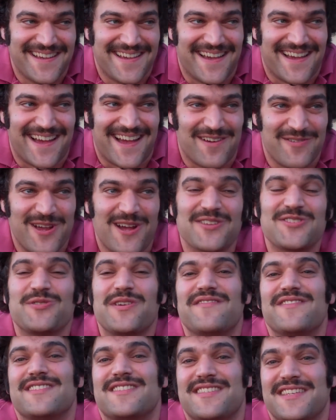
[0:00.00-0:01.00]
Uh, we also
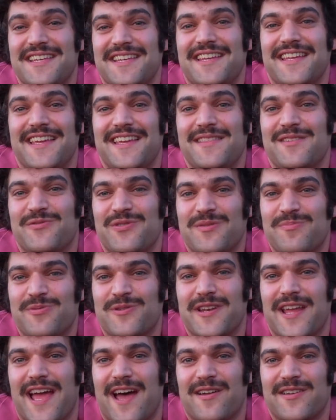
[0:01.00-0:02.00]
have a CD that we
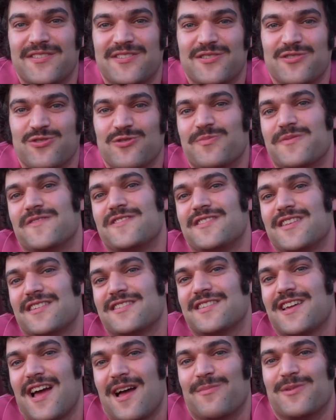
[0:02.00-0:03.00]
put out. It's a group of
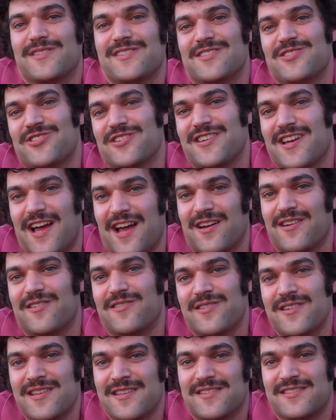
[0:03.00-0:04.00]
six comics in
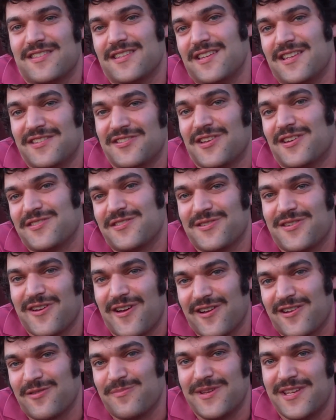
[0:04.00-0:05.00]
Chicago. CD is also
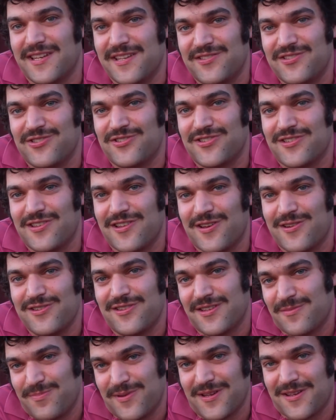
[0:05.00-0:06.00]
called Comedians You Should Know. You
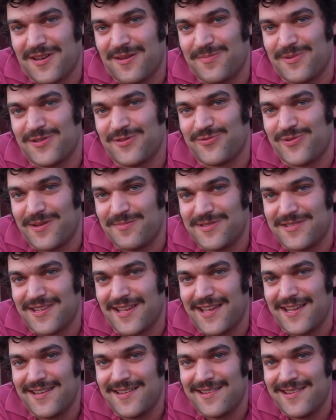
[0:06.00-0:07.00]
can pick it up at the
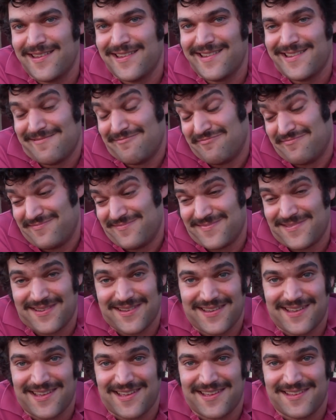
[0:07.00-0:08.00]
website.
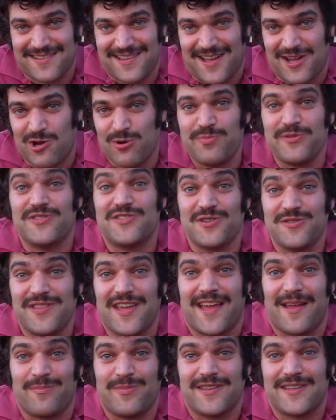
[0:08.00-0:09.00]
Uh, I hope you do
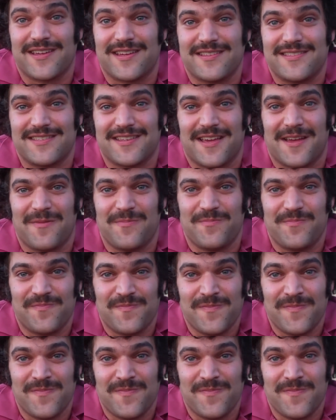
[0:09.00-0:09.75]
that because um,